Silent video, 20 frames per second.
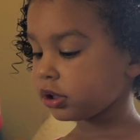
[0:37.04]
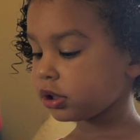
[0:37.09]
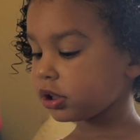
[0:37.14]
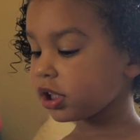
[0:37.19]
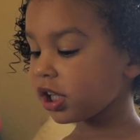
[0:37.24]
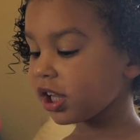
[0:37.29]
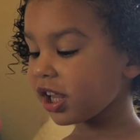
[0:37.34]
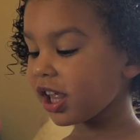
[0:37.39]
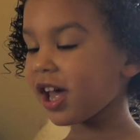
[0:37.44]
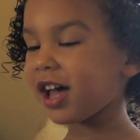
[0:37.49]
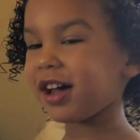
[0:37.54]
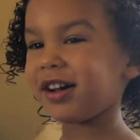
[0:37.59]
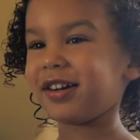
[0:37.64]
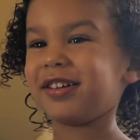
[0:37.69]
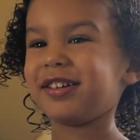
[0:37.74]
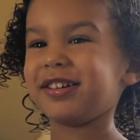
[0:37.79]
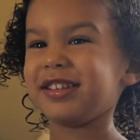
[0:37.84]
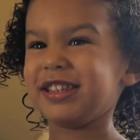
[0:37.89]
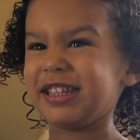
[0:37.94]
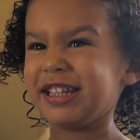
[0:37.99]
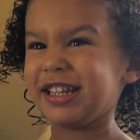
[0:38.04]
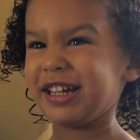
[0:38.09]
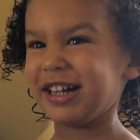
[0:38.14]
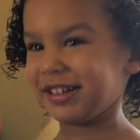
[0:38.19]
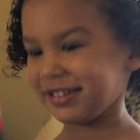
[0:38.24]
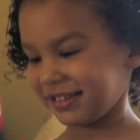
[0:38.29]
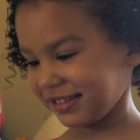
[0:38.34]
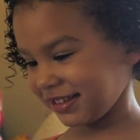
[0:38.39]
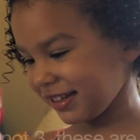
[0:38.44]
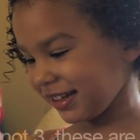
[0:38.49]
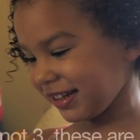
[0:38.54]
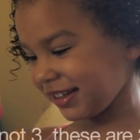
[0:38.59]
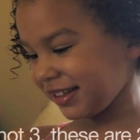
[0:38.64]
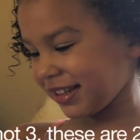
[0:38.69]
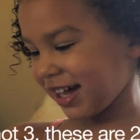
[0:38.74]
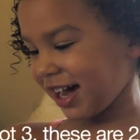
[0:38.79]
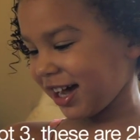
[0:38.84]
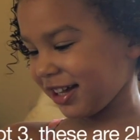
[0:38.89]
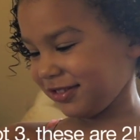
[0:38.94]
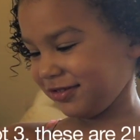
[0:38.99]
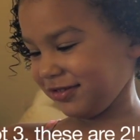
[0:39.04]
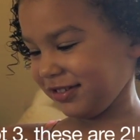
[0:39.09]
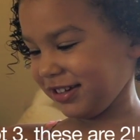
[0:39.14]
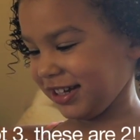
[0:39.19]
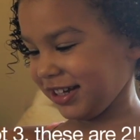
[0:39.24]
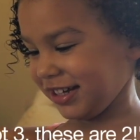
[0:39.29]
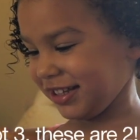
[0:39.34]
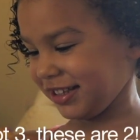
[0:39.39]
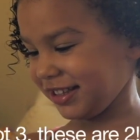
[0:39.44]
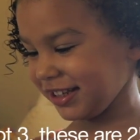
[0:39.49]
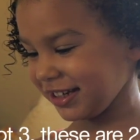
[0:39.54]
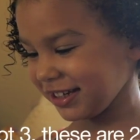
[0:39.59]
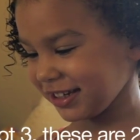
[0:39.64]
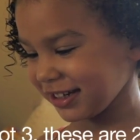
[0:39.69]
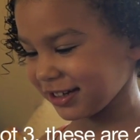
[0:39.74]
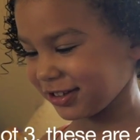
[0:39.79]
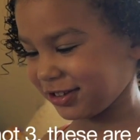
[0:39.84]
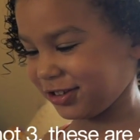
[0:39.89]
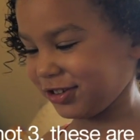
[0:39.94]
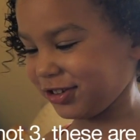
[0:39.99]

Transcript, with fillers: No, no, did not do, didn't